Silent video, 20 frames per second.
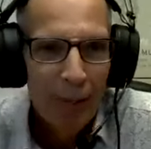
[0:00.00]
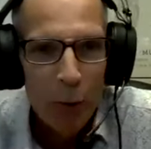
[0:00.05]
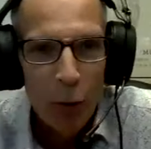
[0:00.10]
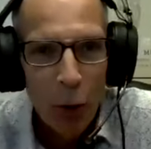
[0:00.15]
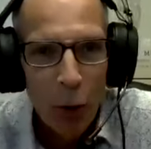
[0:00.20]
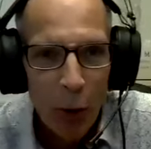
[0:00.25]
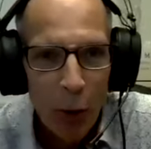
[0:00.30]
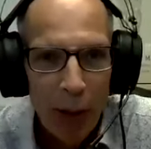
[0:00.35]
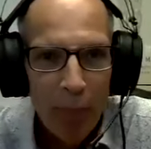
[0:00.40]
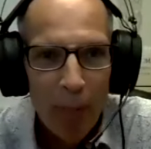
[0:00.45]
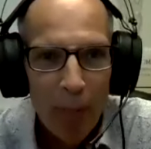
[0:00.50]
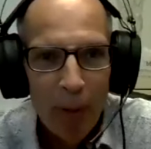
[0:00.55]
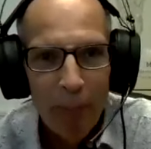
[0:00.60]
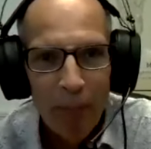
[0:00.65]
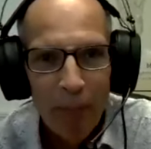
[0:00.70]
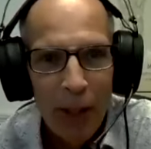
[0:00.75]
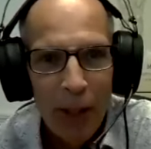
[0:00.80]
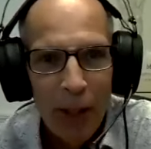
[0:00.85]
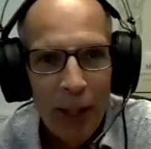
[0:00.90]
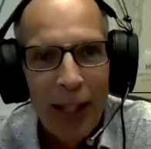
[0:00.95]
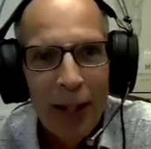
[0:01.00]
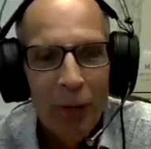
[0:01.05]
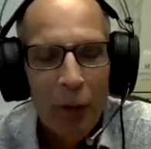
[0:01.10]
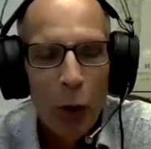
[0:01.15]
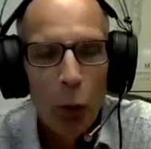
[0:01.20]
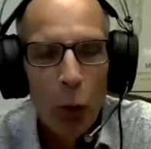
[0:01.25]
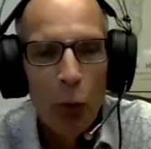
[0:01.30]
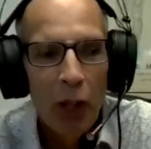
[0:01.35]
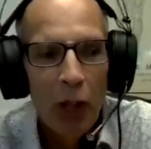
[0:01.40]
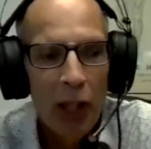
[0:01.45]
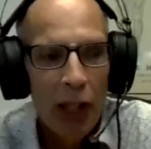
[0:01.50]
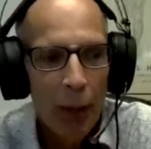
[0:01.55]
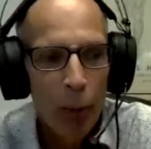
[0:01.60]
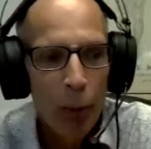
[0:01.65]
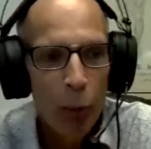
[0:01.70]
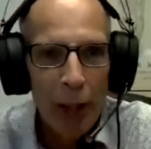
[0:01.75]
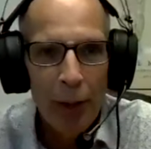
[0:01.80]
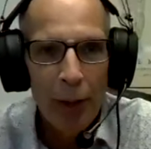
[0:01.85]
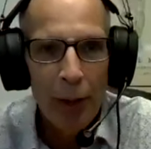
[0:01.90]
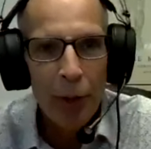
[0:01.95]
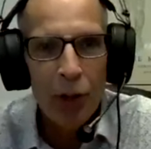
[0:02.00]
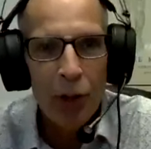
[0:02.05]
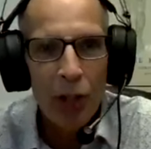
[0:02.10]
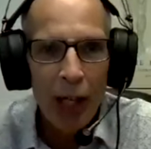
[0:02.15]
So I'm going to give you the Reader's